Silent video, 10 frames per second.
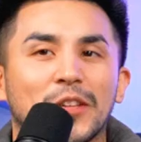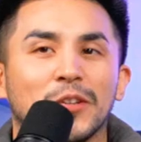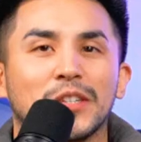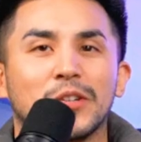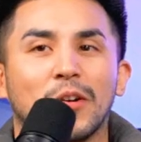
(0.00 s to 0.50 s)
there
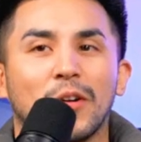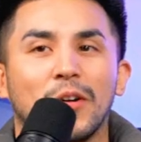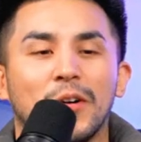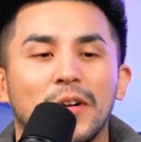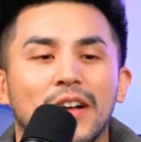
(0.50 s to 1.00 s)
was this
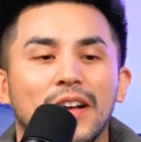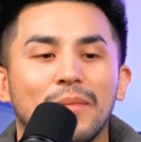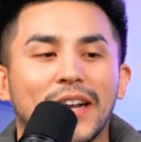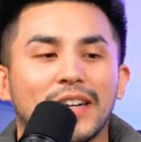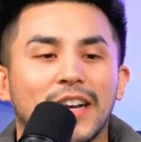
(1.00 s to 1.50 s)
girl,
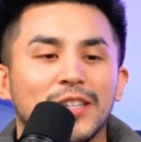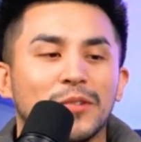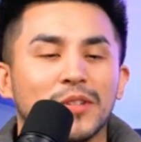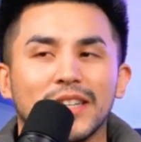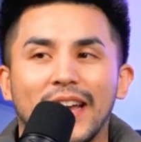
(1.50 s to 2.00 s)
my
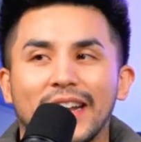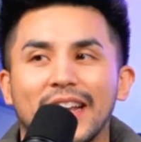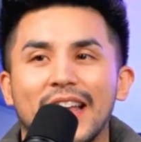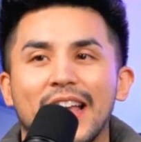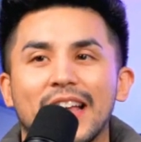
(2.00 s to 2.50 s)
cousin was like,
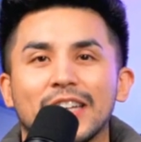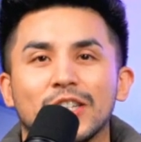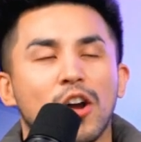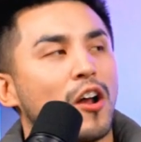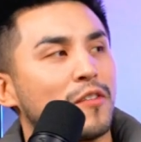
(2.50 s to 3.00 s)

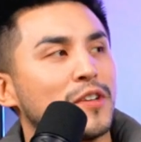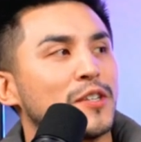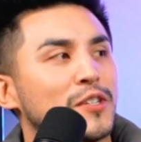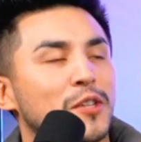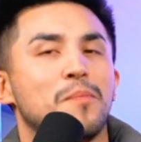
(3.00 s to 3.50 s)

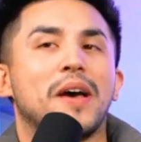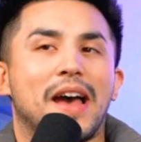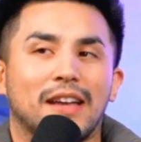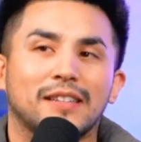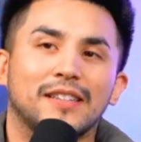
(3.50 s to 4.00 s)
Donovan's the
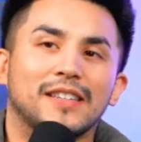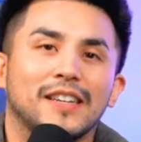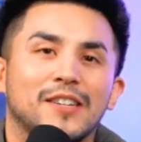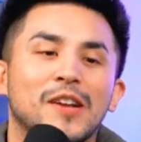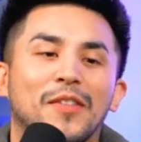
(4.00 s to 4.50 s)

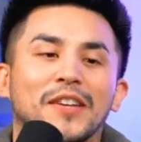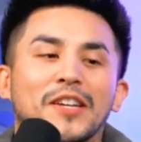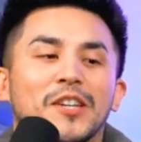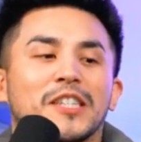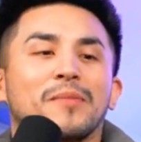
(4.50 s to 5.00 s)
best. You have to get
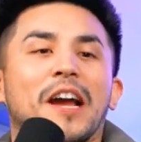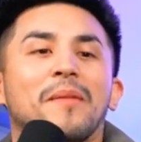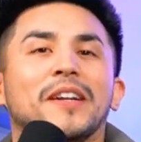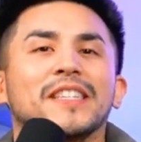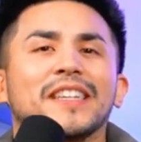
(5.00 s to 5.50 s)
adjusted by
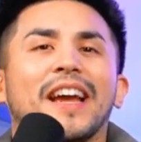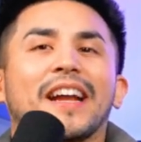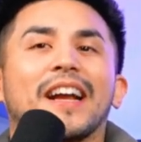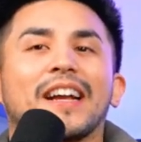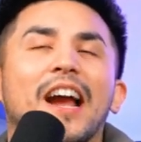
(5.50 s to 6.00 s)
him. And she's like,
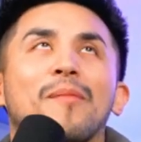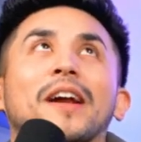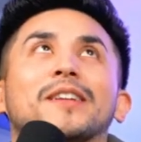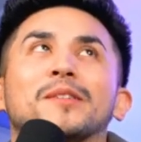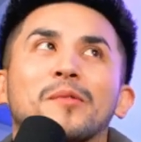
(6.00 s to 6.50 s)

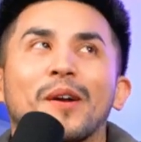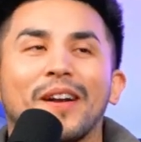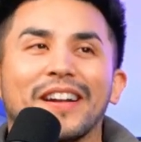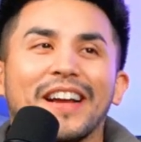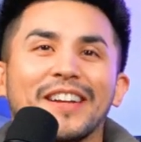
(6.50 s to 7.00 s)
chiropractic doesn't
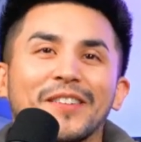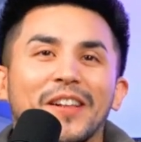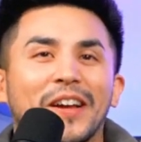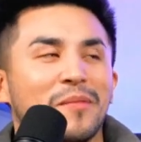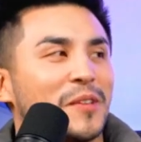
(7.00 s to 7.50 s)
work. I hear that
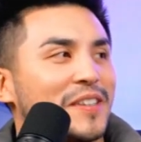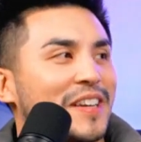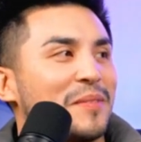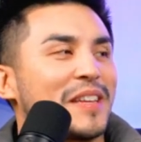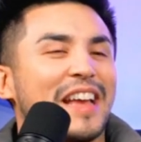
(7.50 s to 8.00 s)
line a million
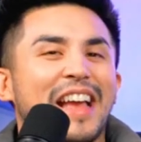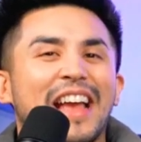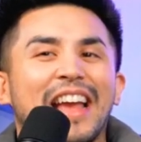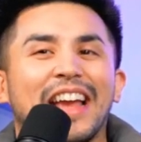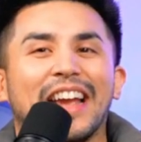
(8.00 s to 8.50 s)
times.
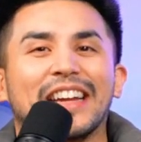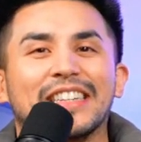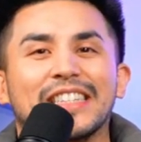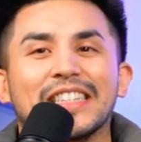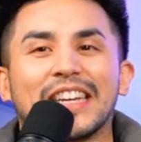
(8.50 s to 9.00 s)

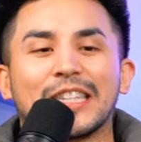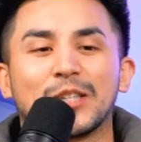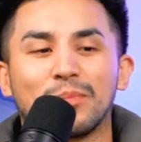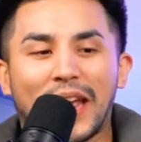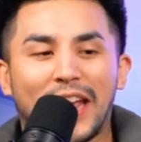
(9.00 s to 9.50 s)
And she's like
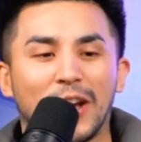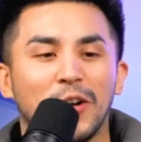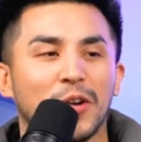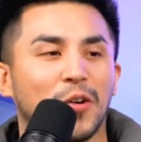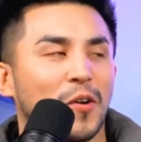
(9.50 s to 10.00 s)
this
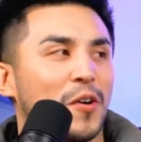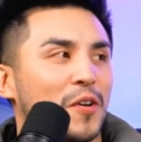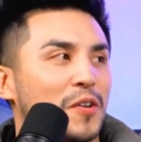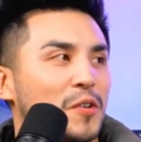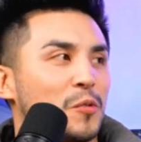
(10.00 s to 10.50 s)
pale
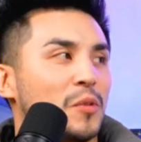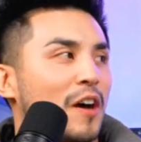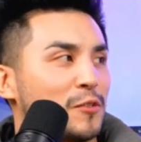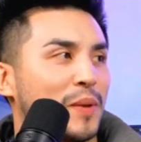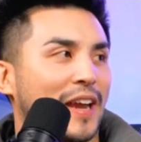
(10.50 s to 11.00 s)
girl who
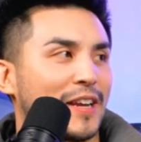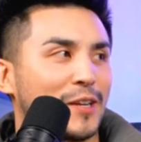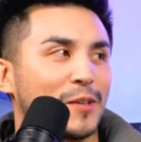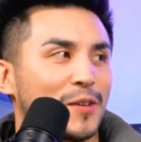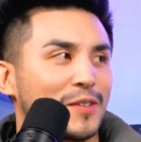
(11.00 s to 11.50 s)
loves
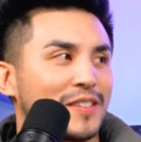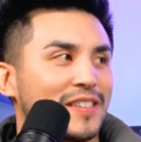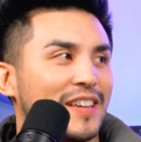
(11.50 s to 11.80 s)
painkillers.